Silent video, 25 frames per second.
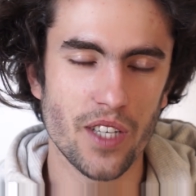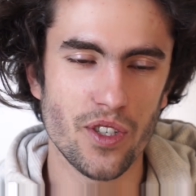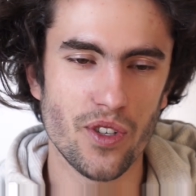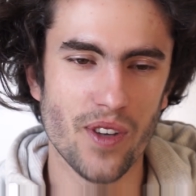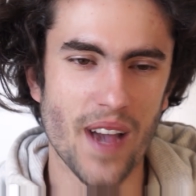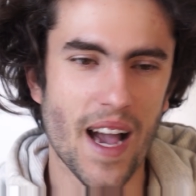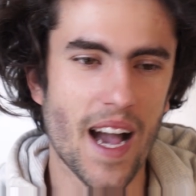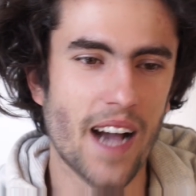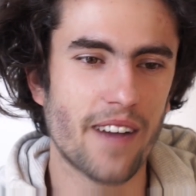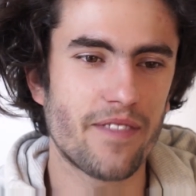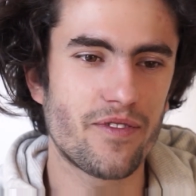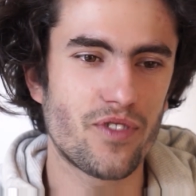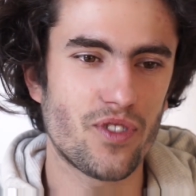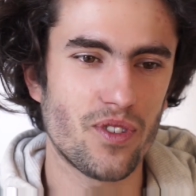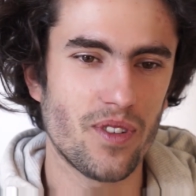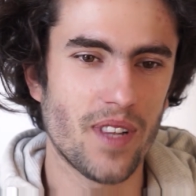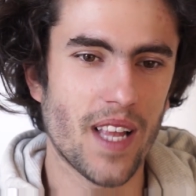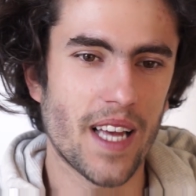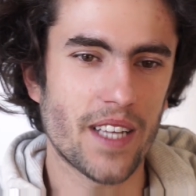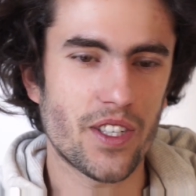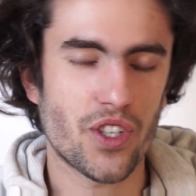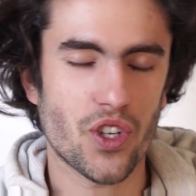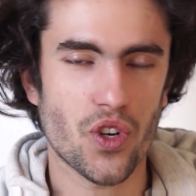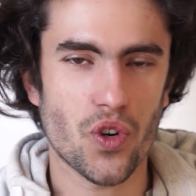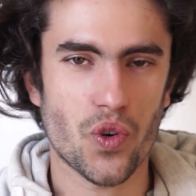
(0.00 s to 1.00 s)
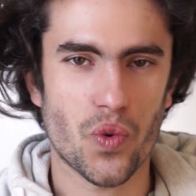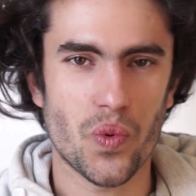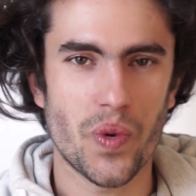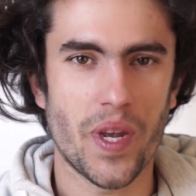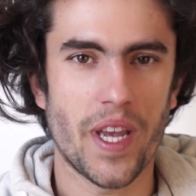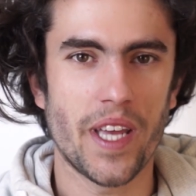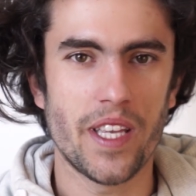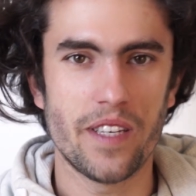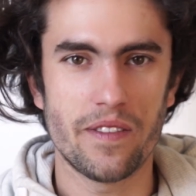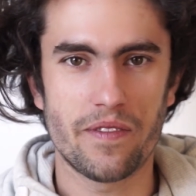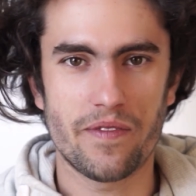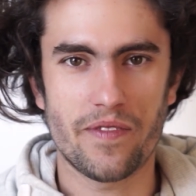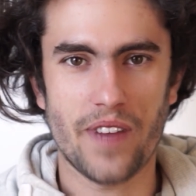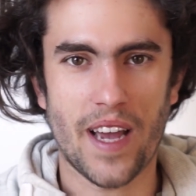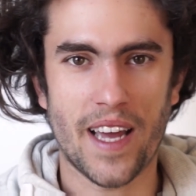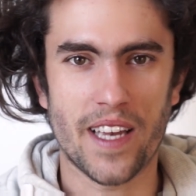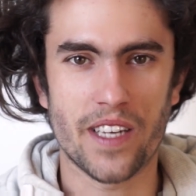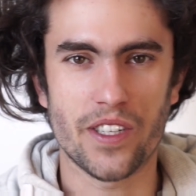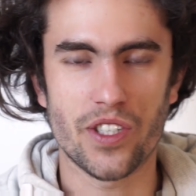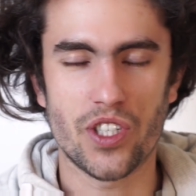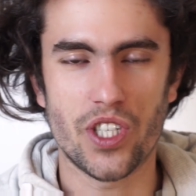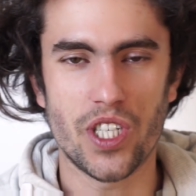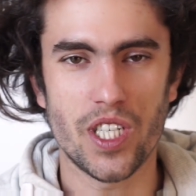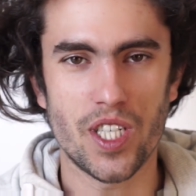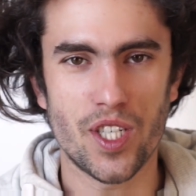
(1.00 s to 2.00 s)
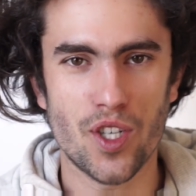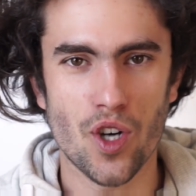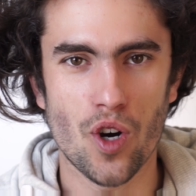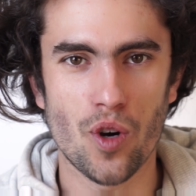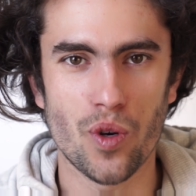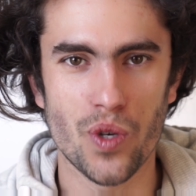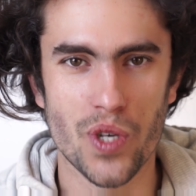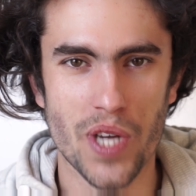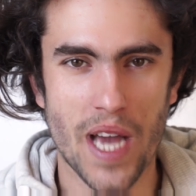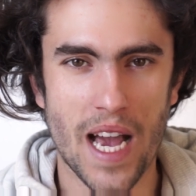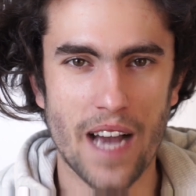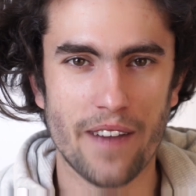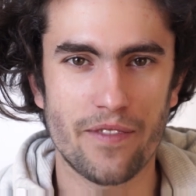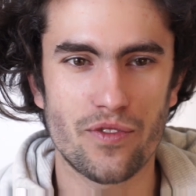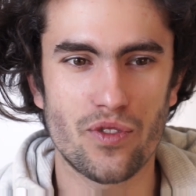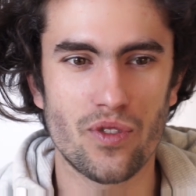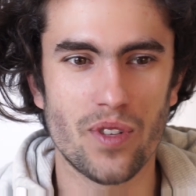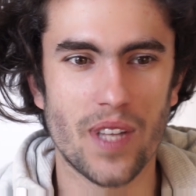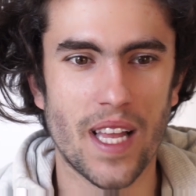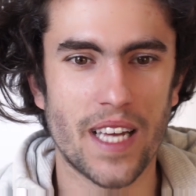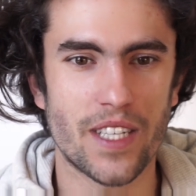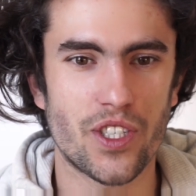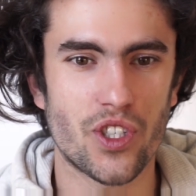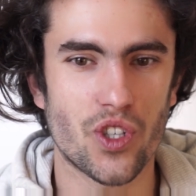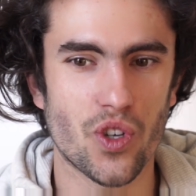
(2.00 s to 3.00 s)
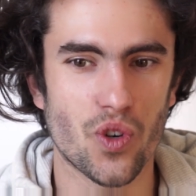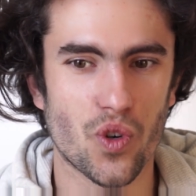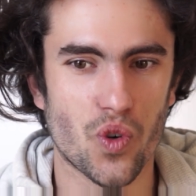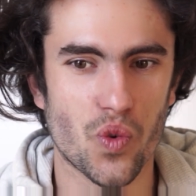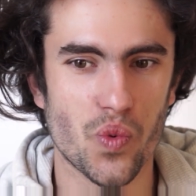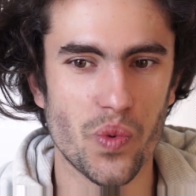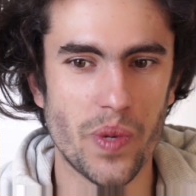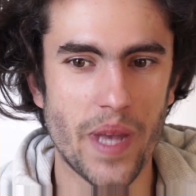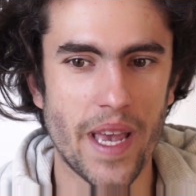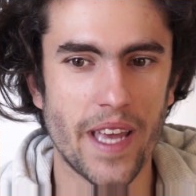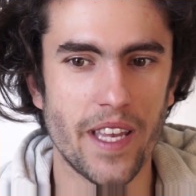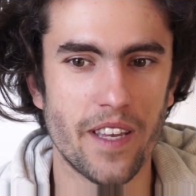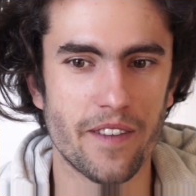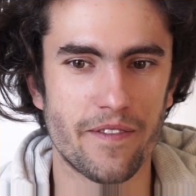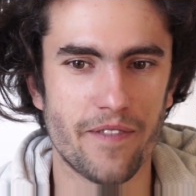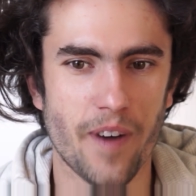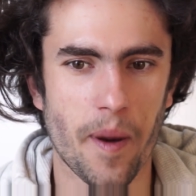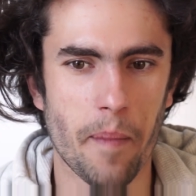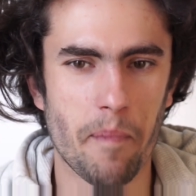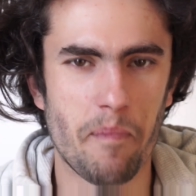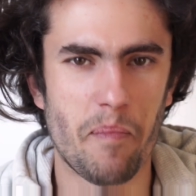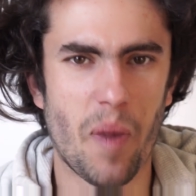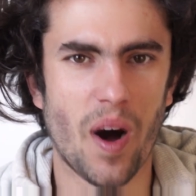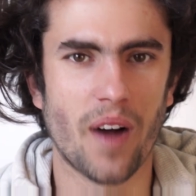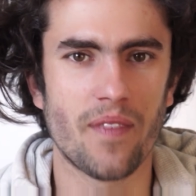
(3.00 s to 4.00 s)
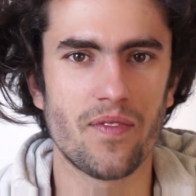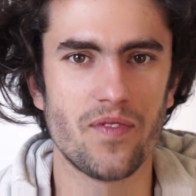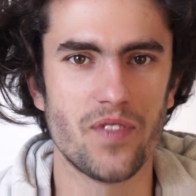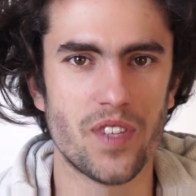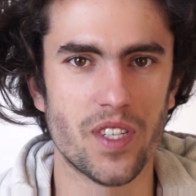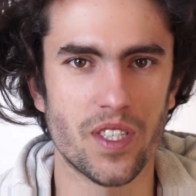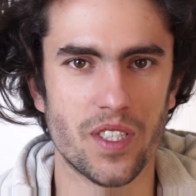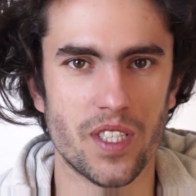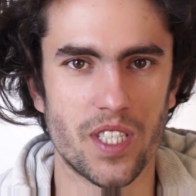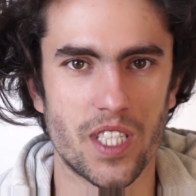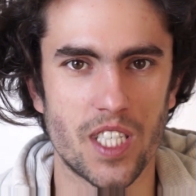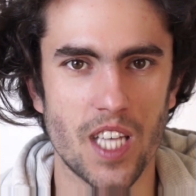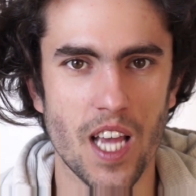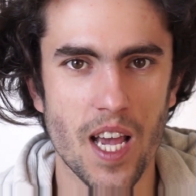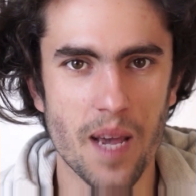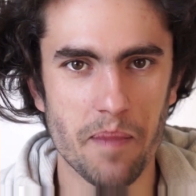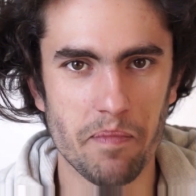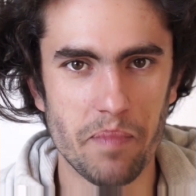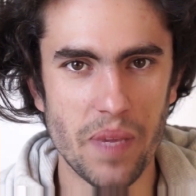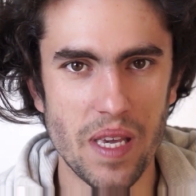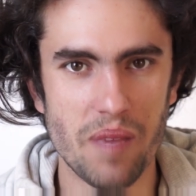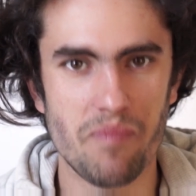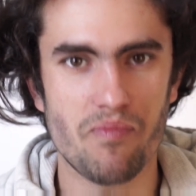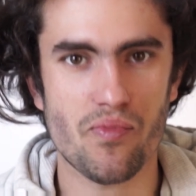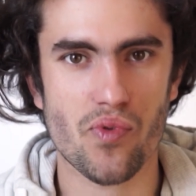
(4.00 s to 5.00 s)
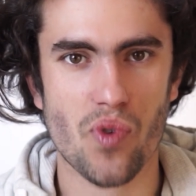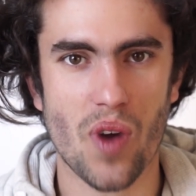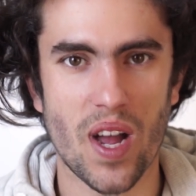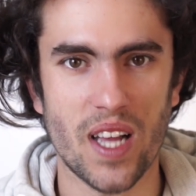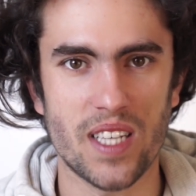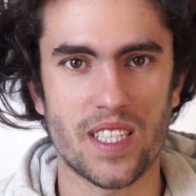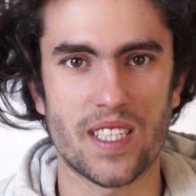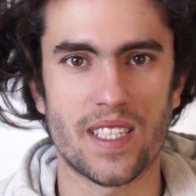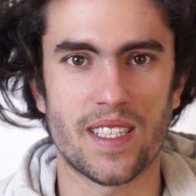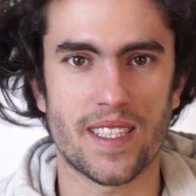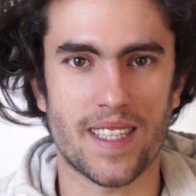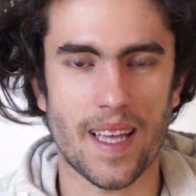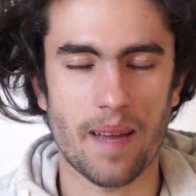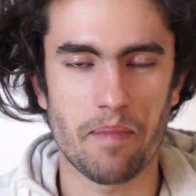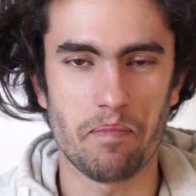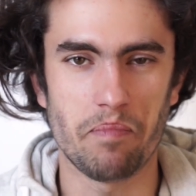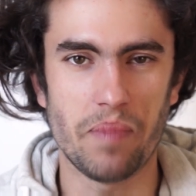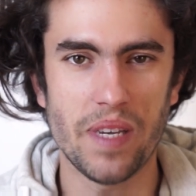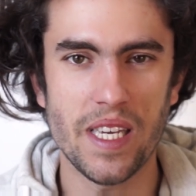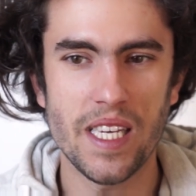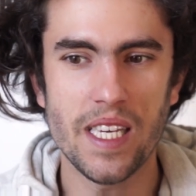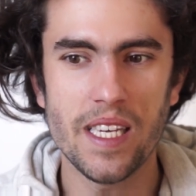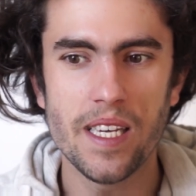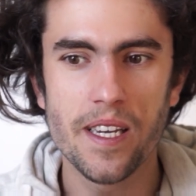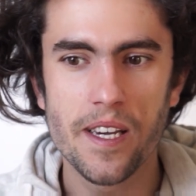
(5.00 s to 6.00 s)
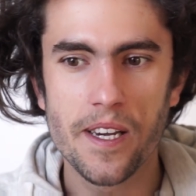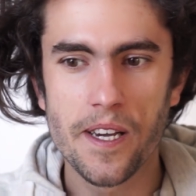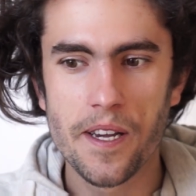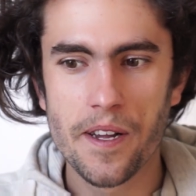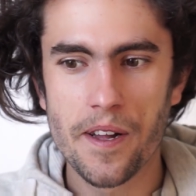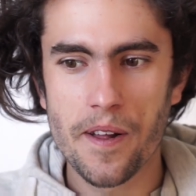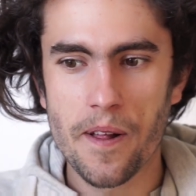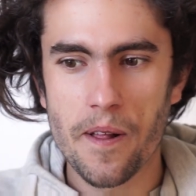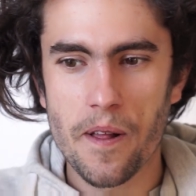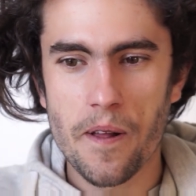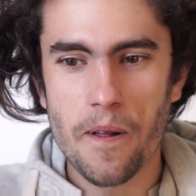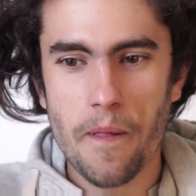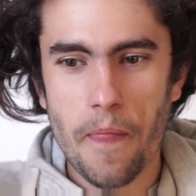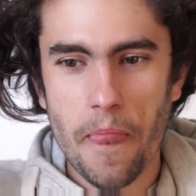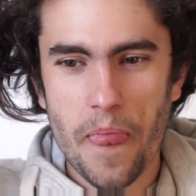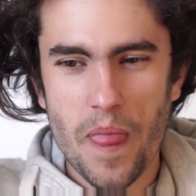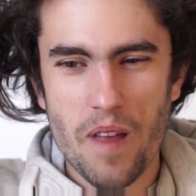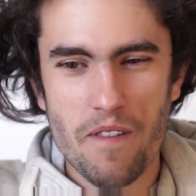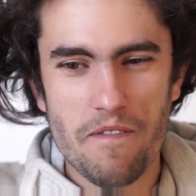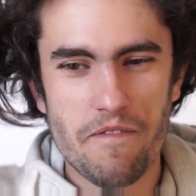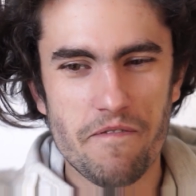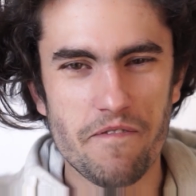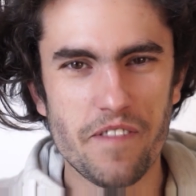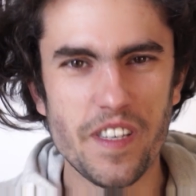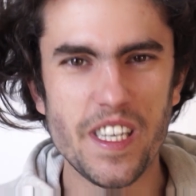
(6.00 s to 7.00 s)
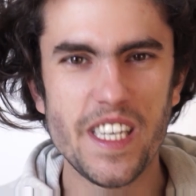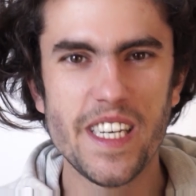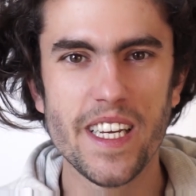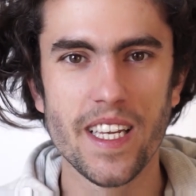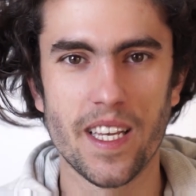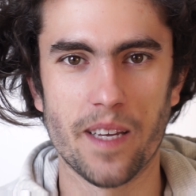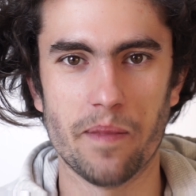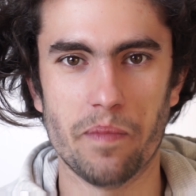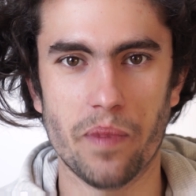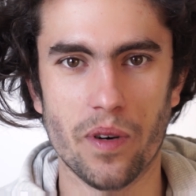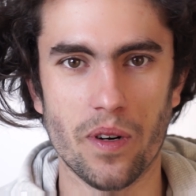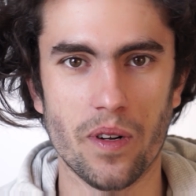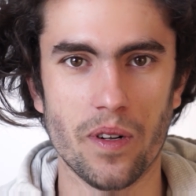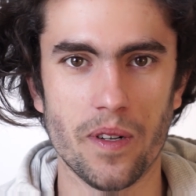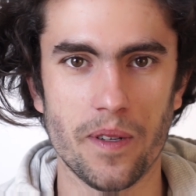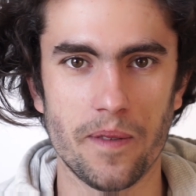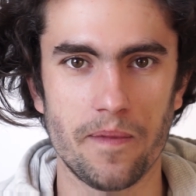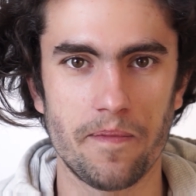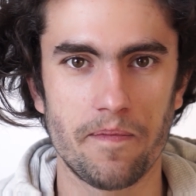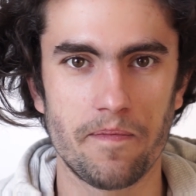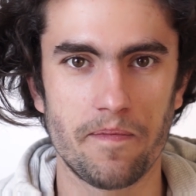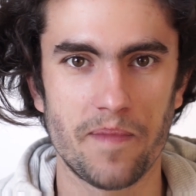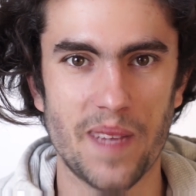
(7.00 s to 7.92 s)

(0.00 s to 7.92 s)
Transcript: You have to let your creative energy go. You have to let your creative abundance be present and be feelable.